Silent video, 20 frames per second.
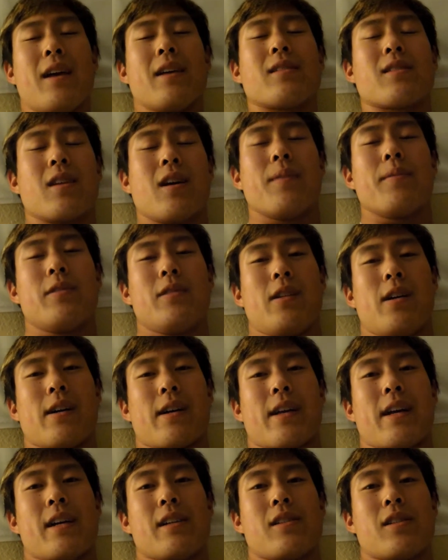It's coming
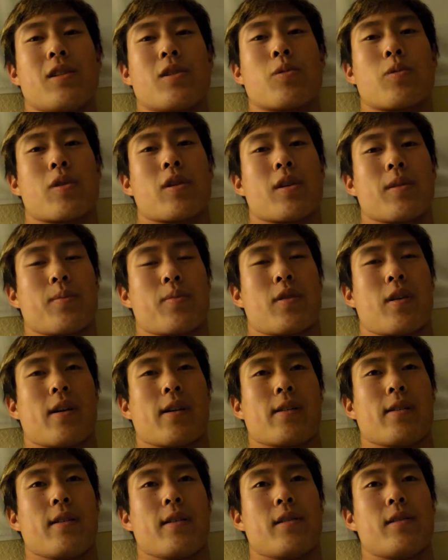along, guys. It's work in
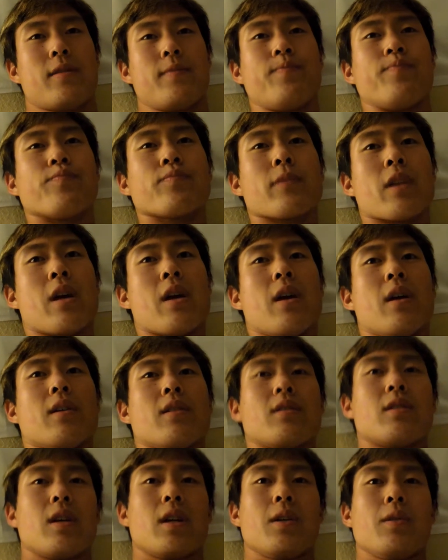progress.
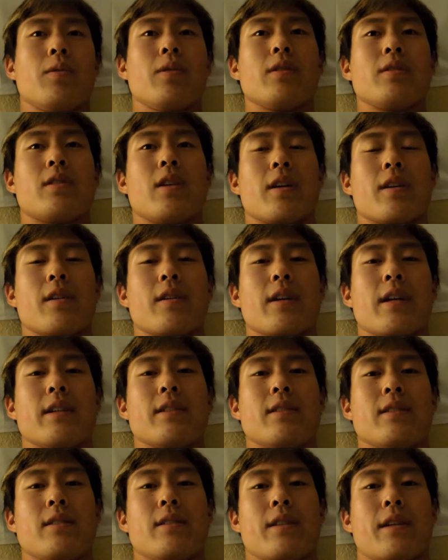So I don't want to talk you
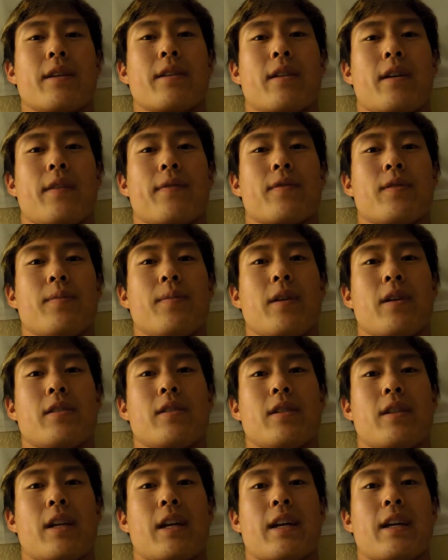guys' ear off too
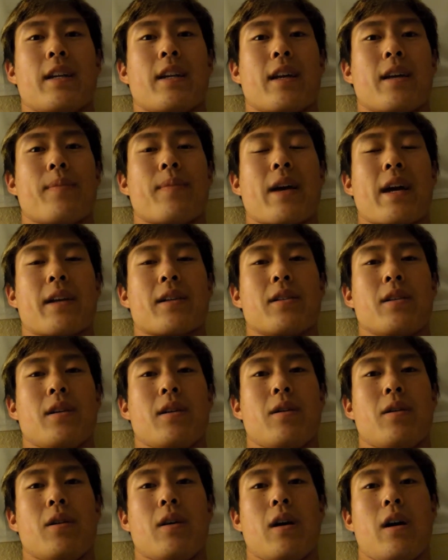much, and I got to get back
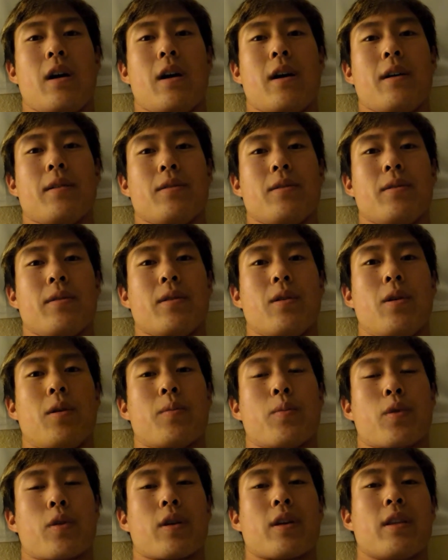to uh, doing
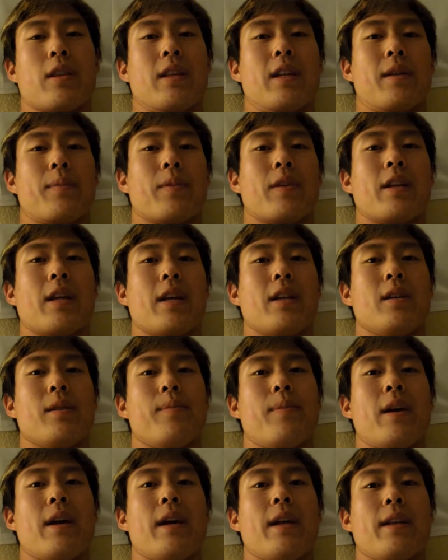homework, and then I'm gonna head
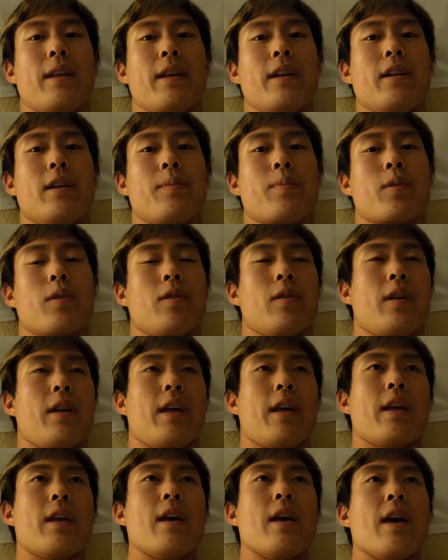to bed, get up
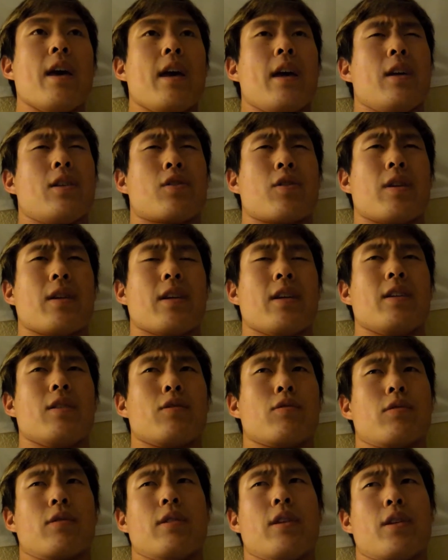early, and try and get
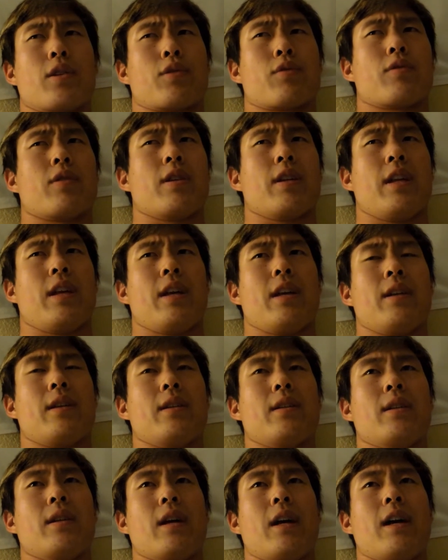another run
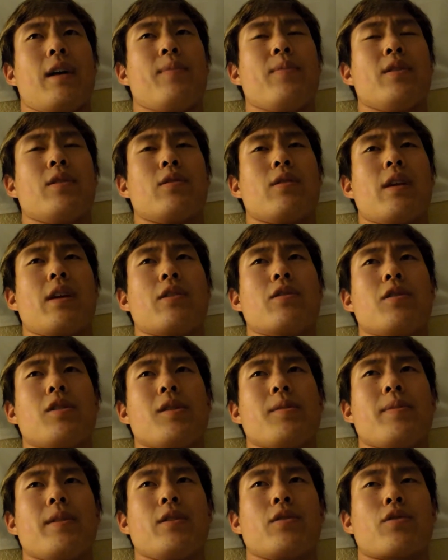in. I've been
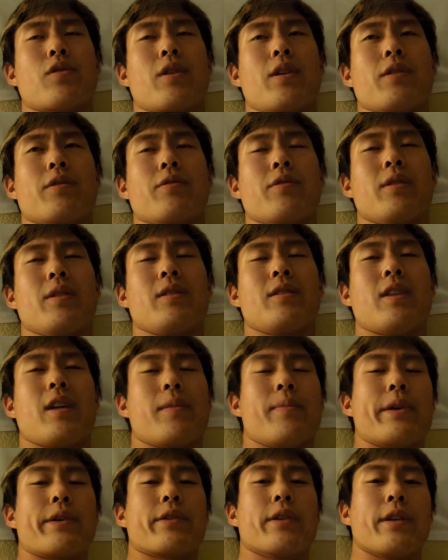actually been trying to really
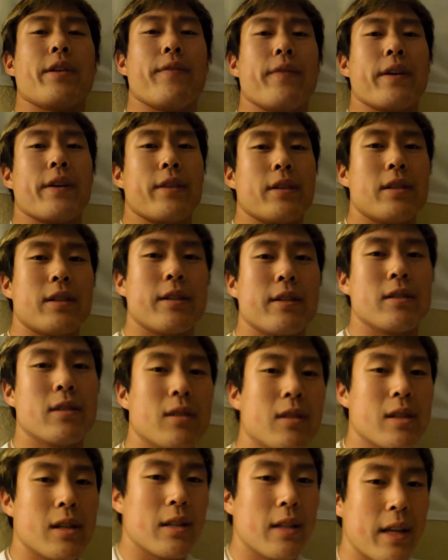take my running very
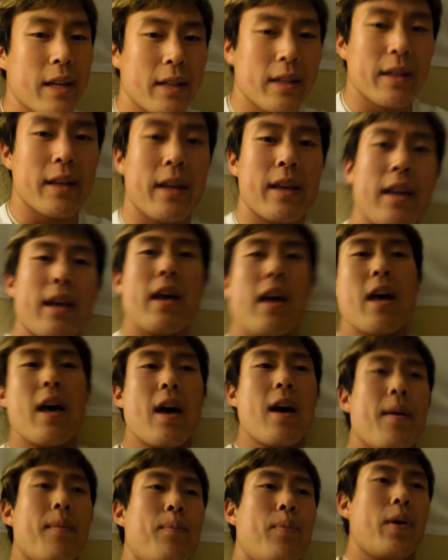seriously lately,
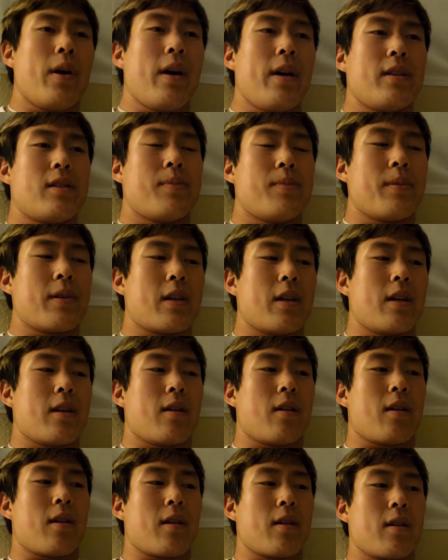but it's been kind
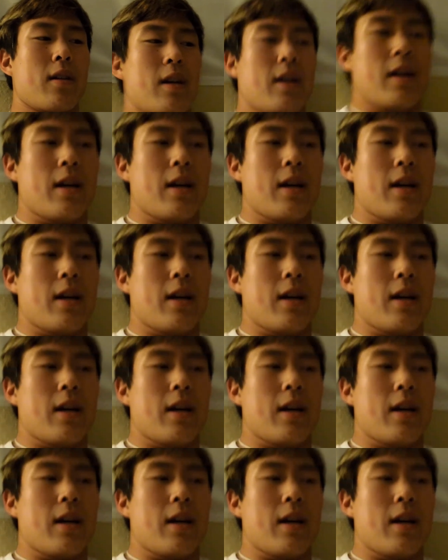of hard.